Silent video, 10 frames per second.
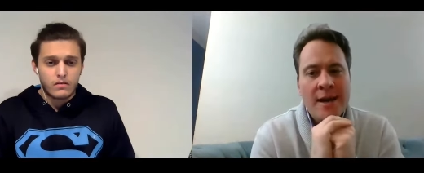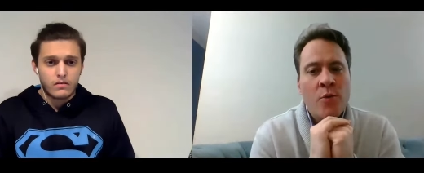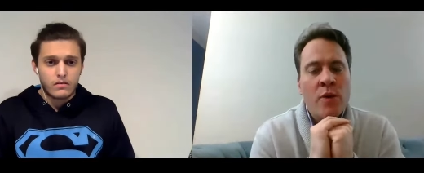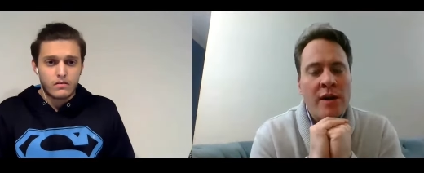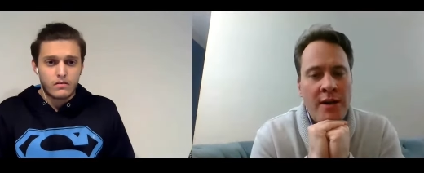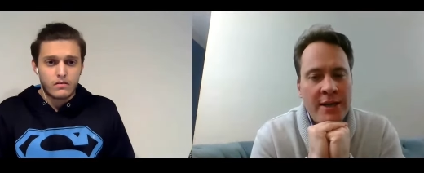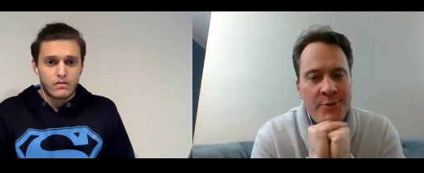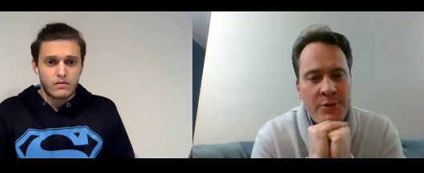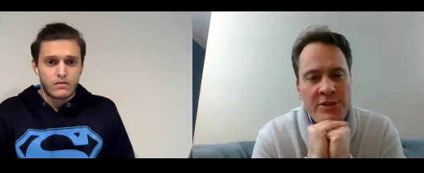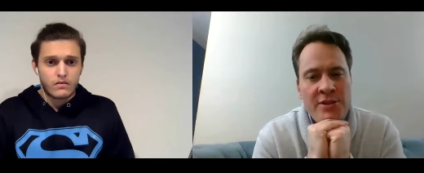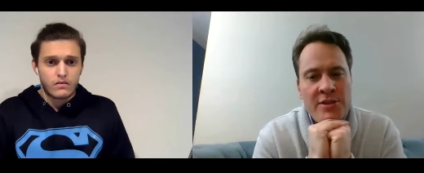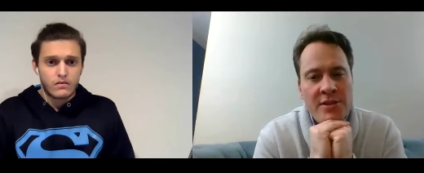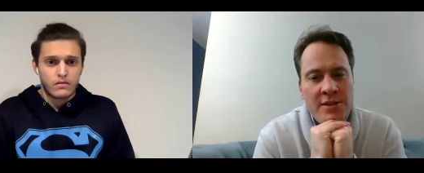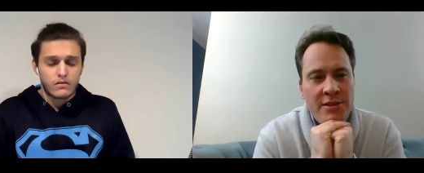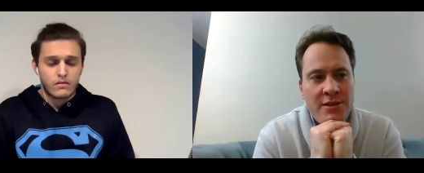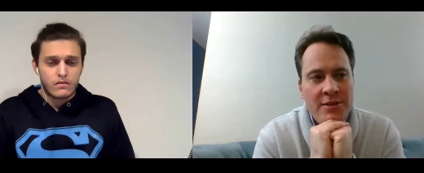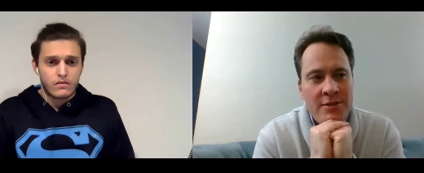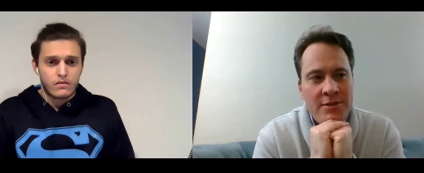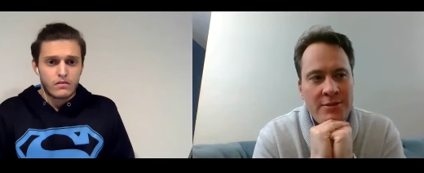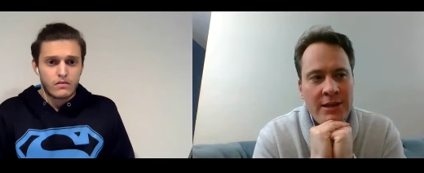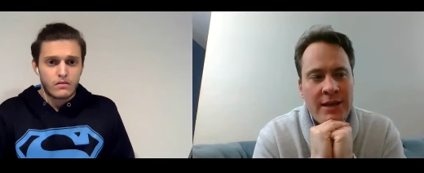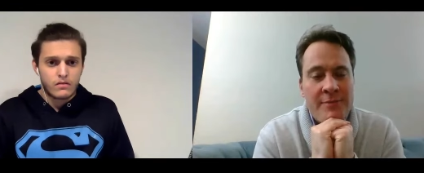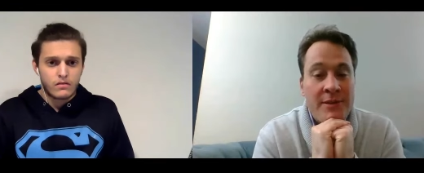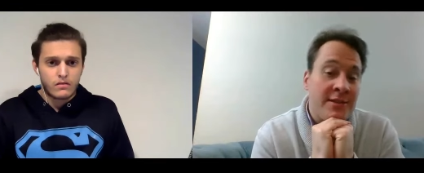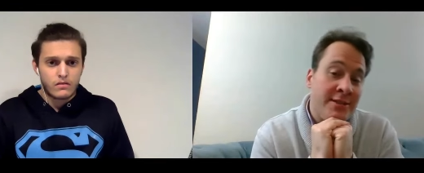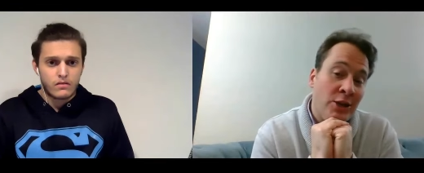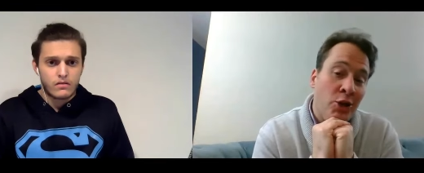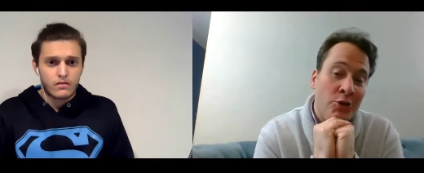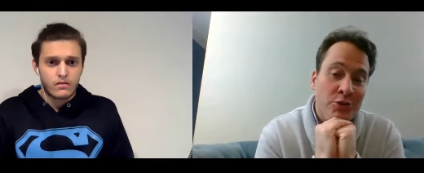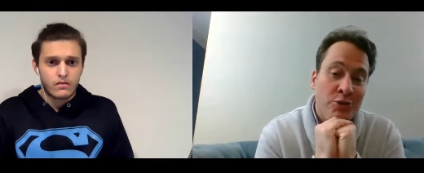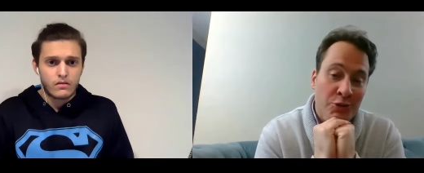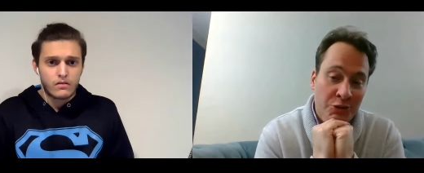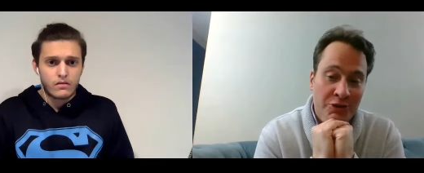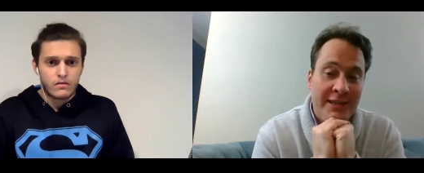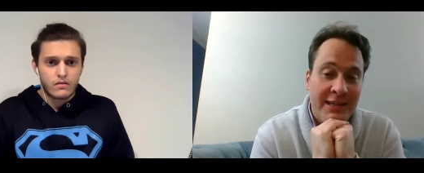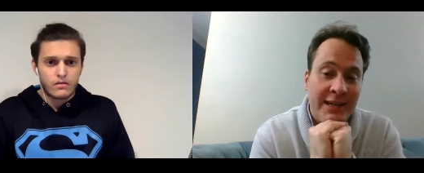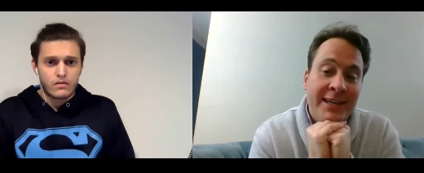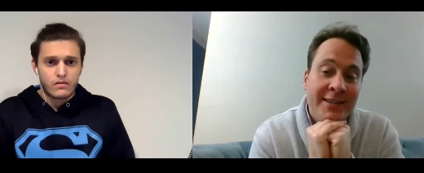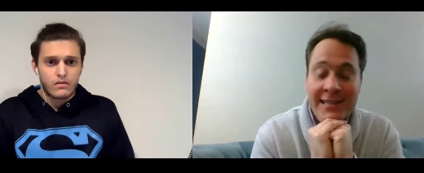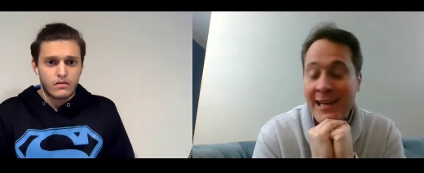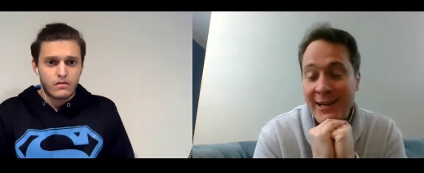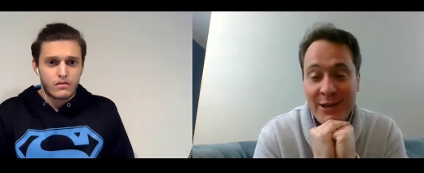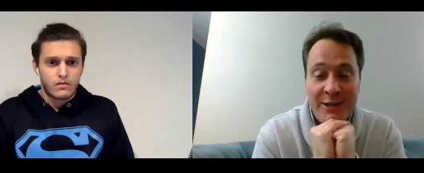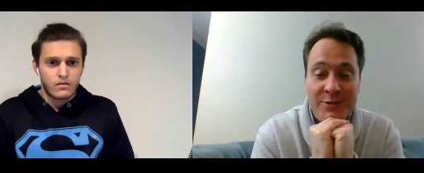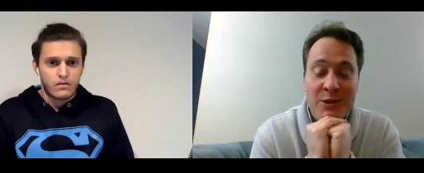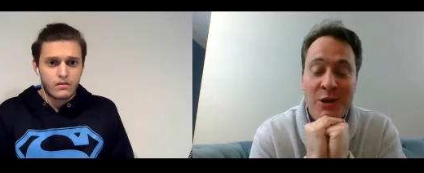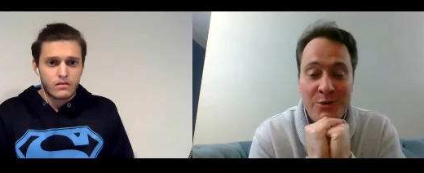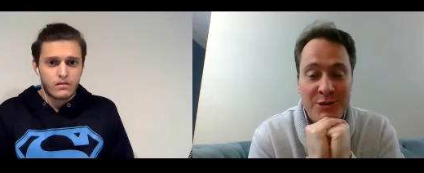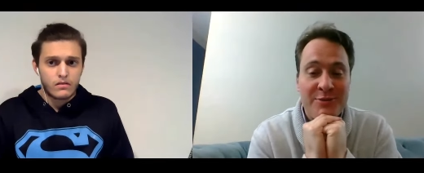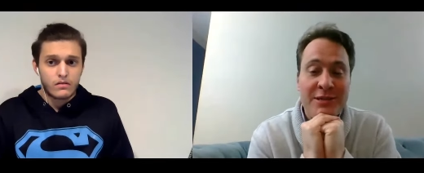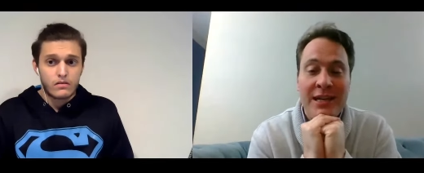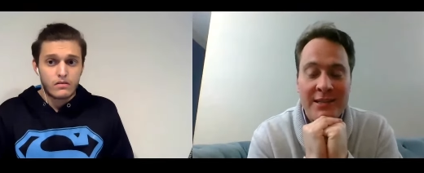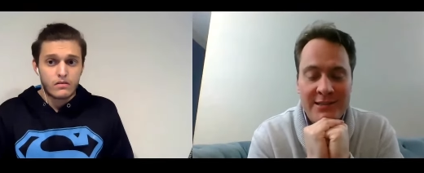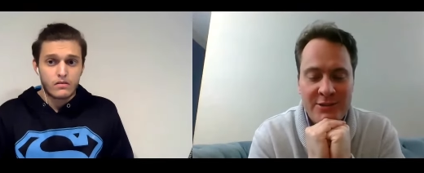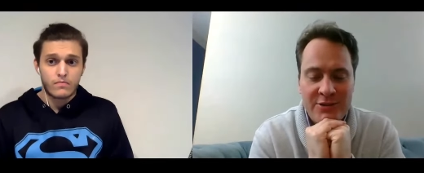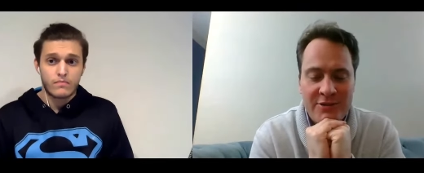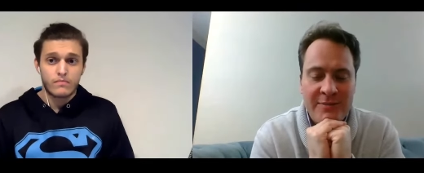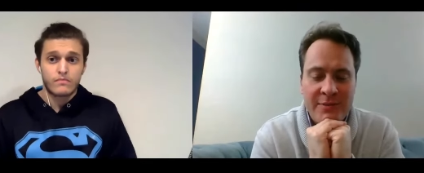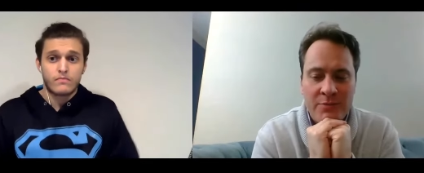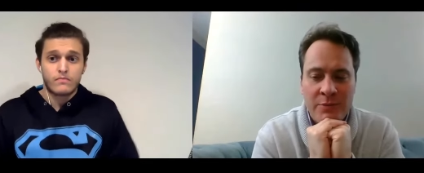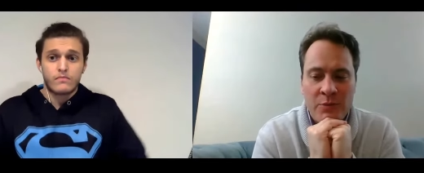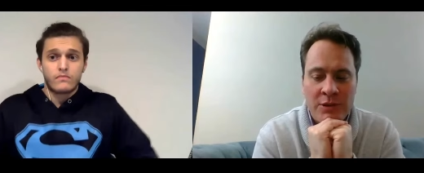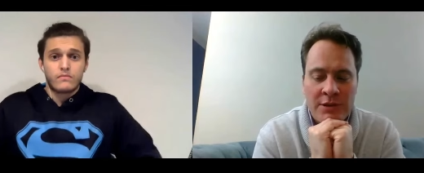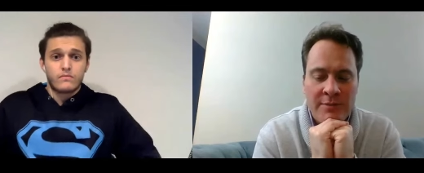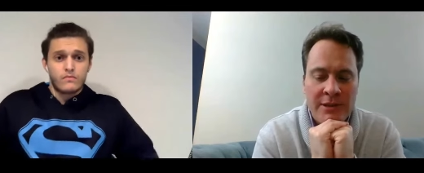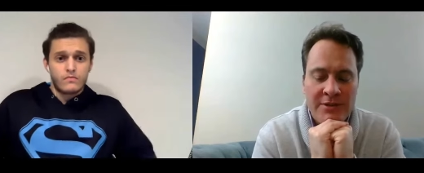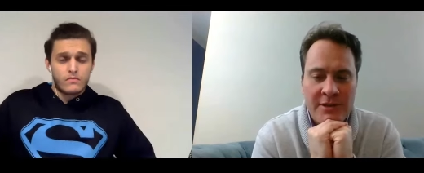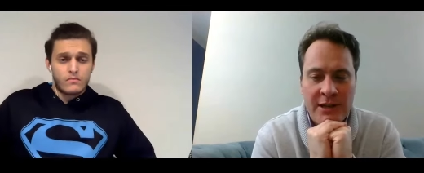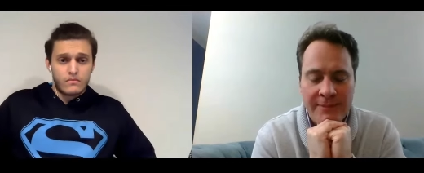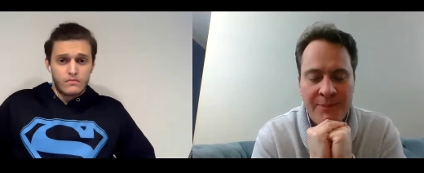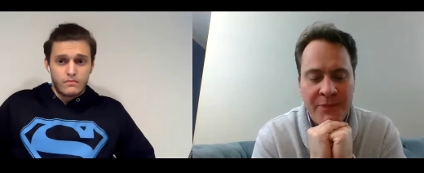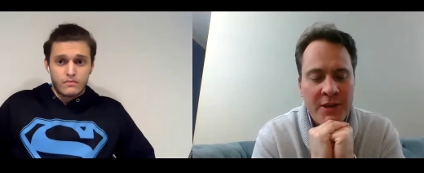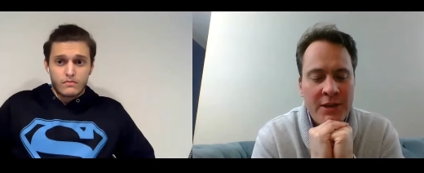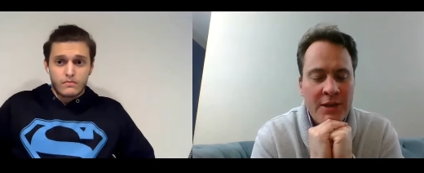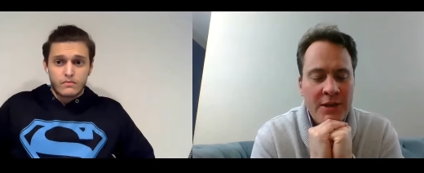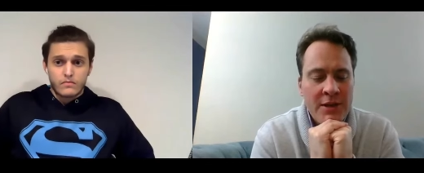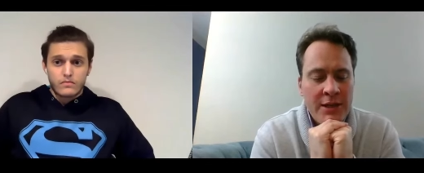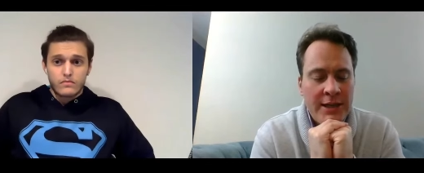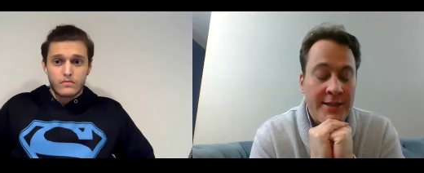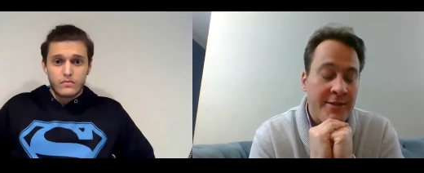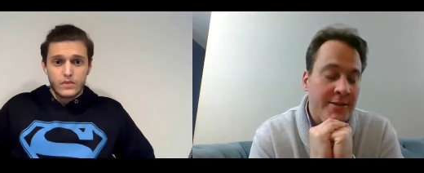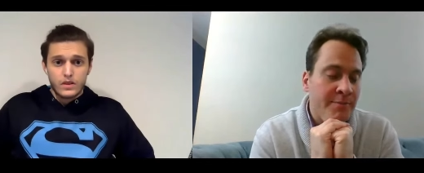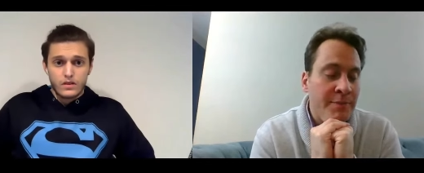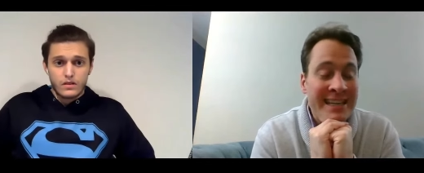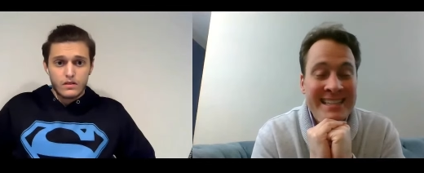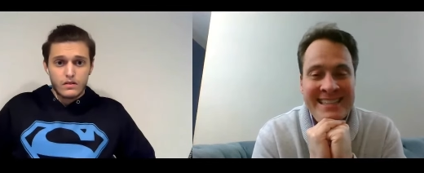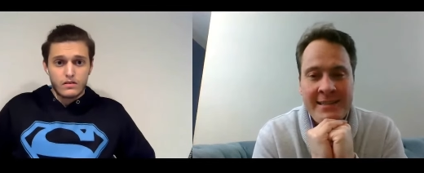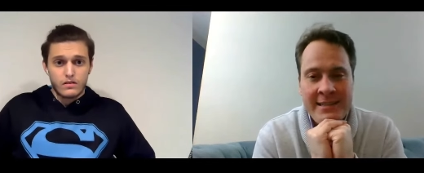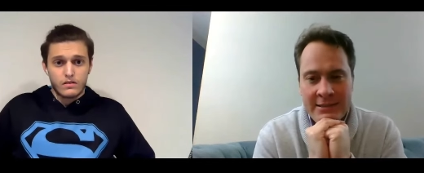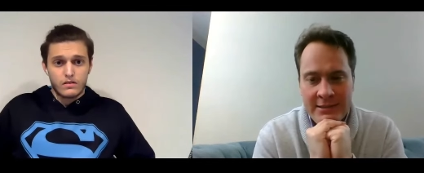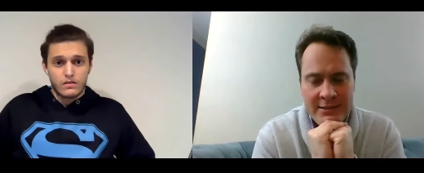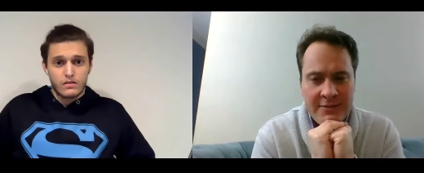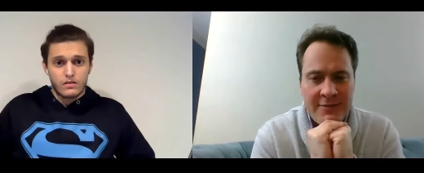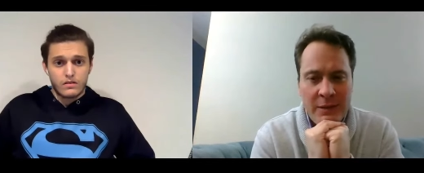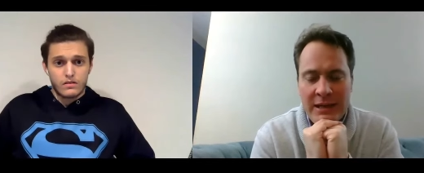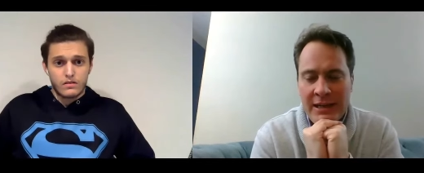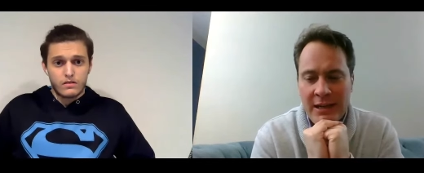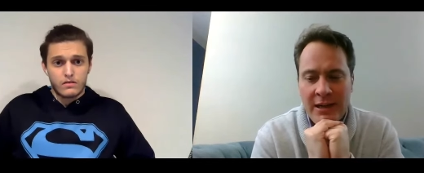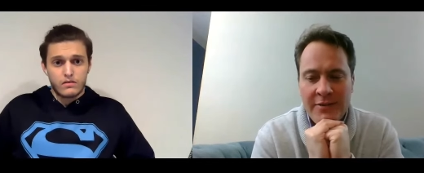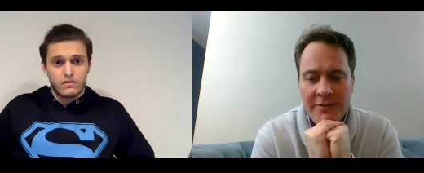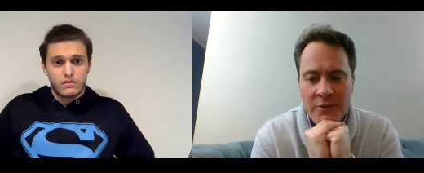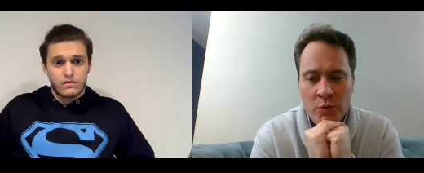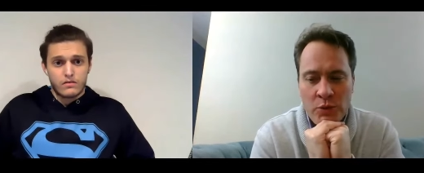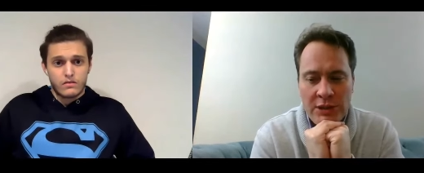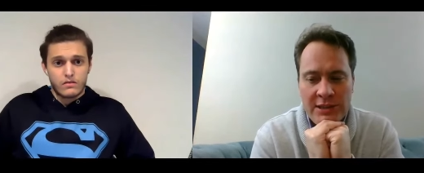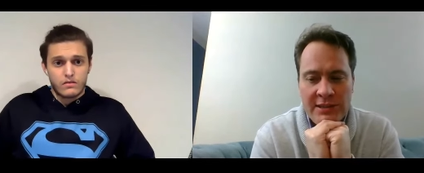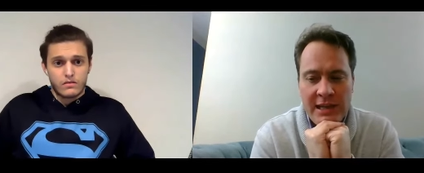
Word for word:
Speaker 1: When I was, and this is a long story, and I could do a whole show telling the story, but one of the most, the biggest deals of my life was